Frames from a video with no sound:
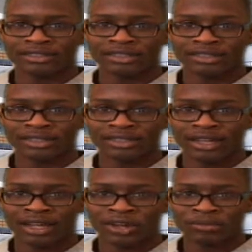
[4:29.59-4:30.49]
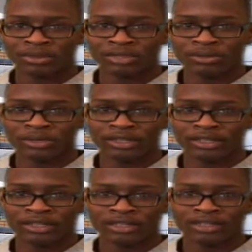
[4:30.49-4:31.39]
to help me with
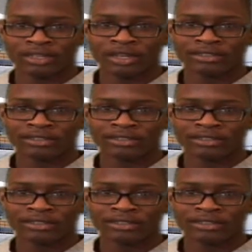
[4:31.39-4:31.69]
it,